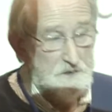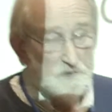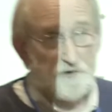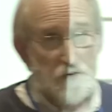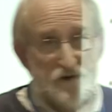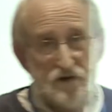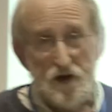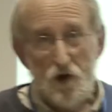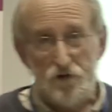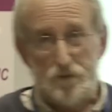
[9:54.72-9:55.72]
So actually
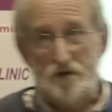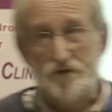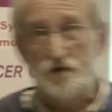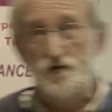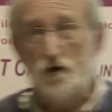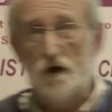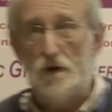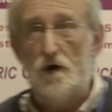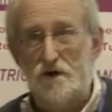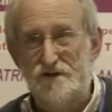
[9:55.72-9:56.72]
hospitals are
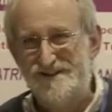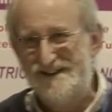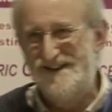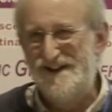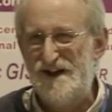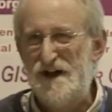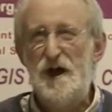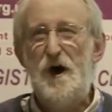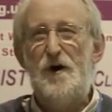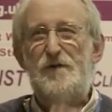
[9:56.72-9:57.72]
chock-a-block
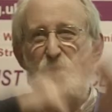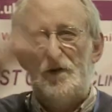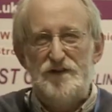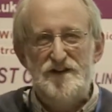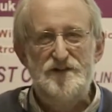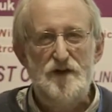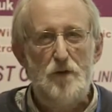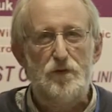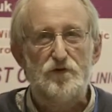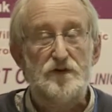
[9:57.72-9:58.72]
of all these
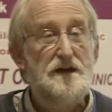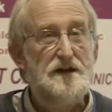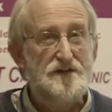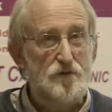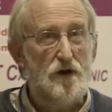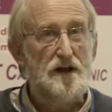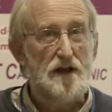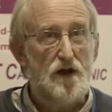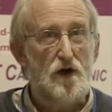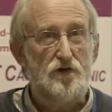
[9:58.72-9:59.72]
samples. It's quite a
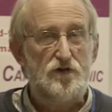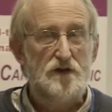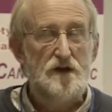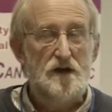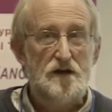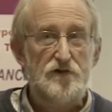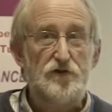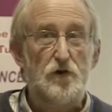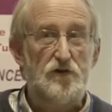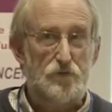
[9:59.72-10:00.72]
large
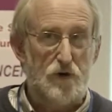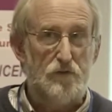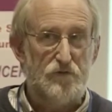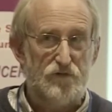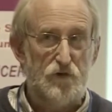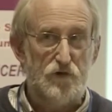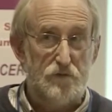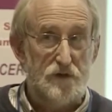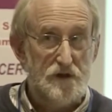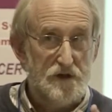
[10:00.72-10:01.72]
storage problem for them.
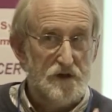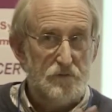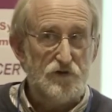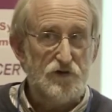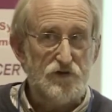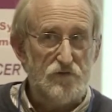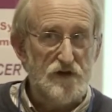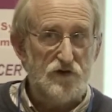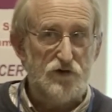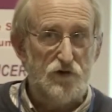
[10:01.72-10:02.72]
But just to
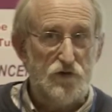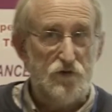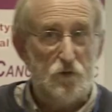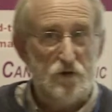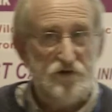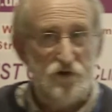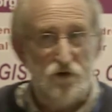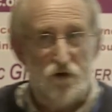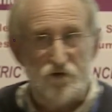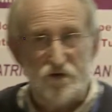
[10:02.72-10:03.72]
reassure you that we do
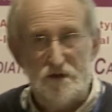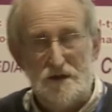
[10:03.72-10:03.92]
not